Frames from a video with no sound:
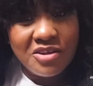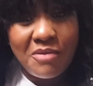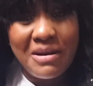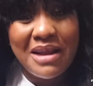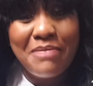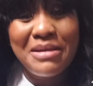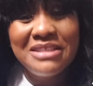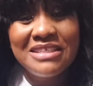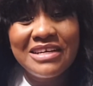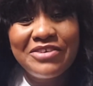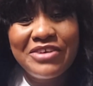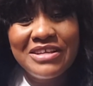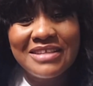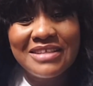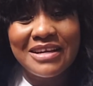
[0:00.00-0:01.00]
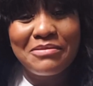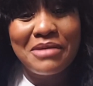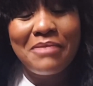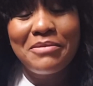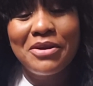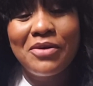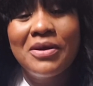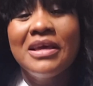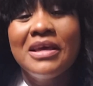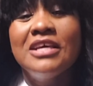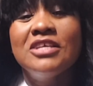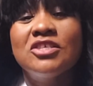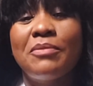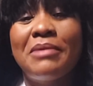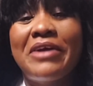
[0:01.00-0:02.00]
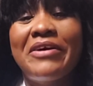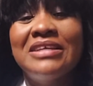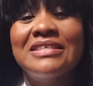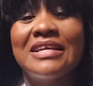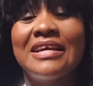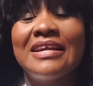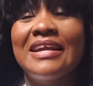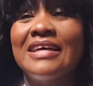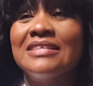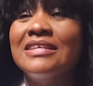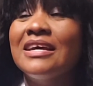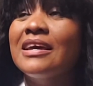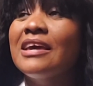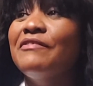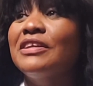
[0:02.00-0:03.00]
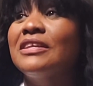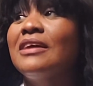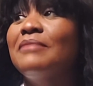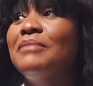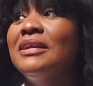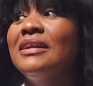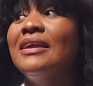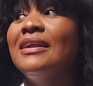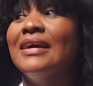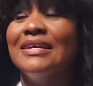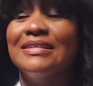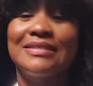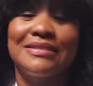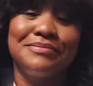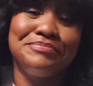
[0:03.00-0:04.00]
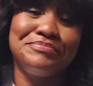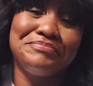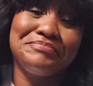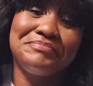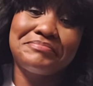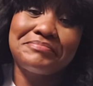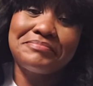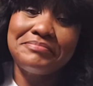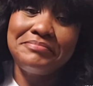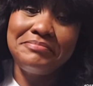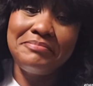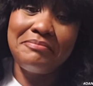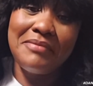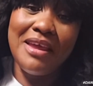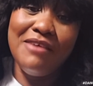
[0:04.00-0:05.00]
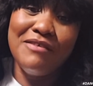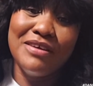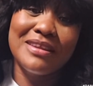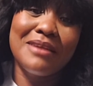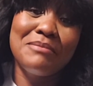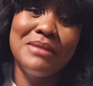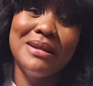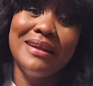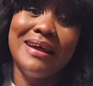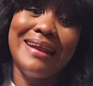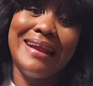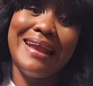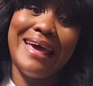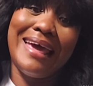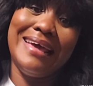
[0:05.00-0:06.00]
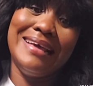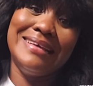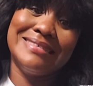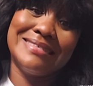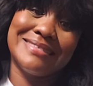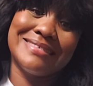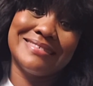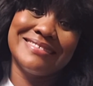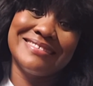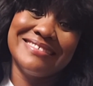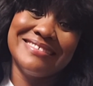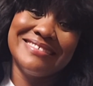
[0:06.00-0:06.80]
Nobody mentioned the rest of them coming out. So my rest of them nice. Like Everton Blinda nice. Everton Blinda nice.